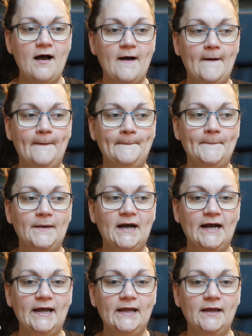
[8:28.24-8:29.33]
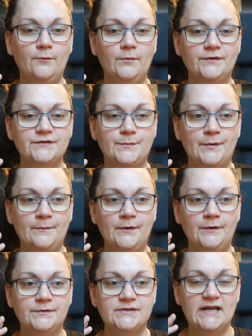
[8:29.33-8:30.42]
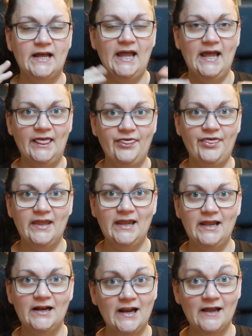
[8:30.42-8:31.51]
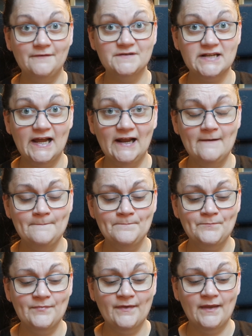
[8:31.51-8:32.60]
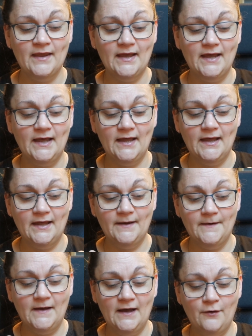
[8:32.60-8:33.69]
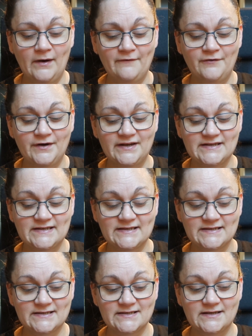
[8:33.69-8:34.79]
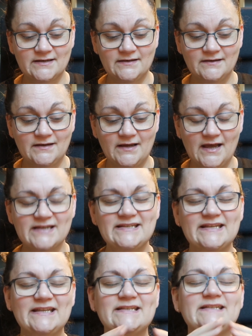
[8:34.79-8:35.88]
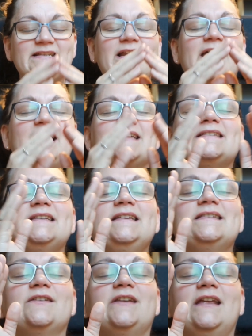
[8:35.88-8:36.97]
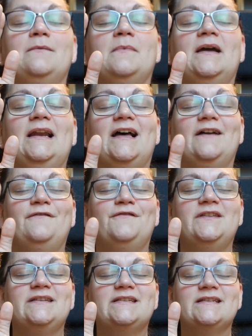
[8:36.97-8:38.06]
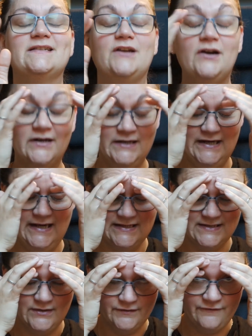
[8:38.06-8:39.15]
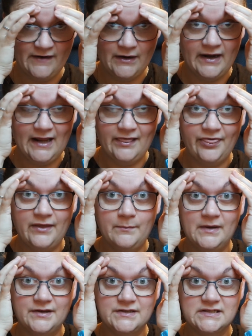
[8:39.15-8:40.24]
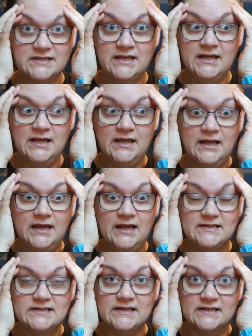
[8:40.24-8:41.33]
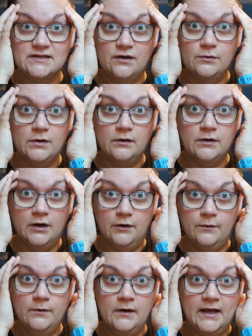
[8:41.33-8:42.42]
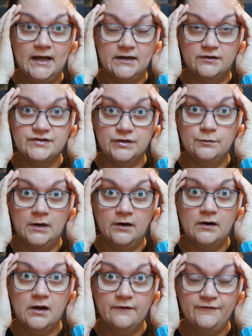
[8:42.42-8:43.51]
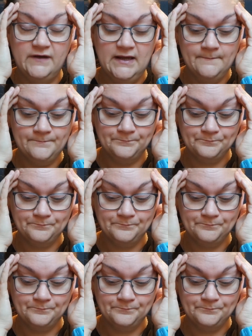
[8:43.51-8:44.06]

I want to promote a healthy lifestyle. However, this is like a season in my life. This is currently, it's not very healthy because it's just go, go, go and consume a lot of coffee.